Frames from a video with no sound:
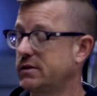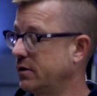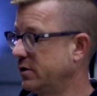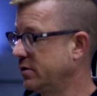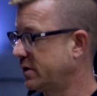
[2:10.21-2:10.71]

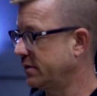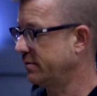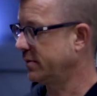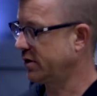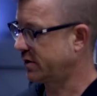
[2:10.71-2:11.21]
So you
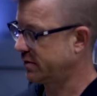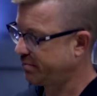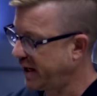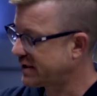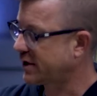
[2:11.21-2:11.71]
can you can
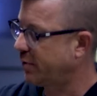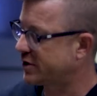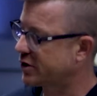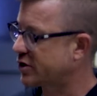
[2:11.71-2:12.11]
basically what you're